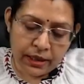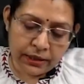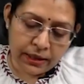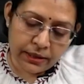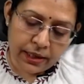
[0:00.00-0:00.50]

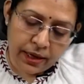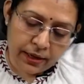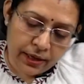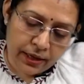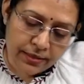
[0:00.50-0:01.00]
That
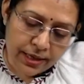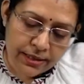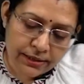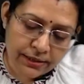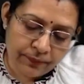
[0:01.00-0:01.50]
in
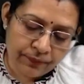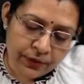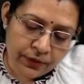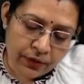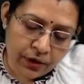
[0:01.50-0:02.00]
this,
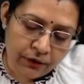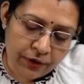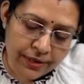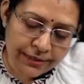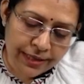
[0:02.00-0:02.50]
on
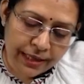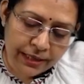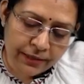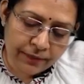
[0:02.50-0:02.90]
one side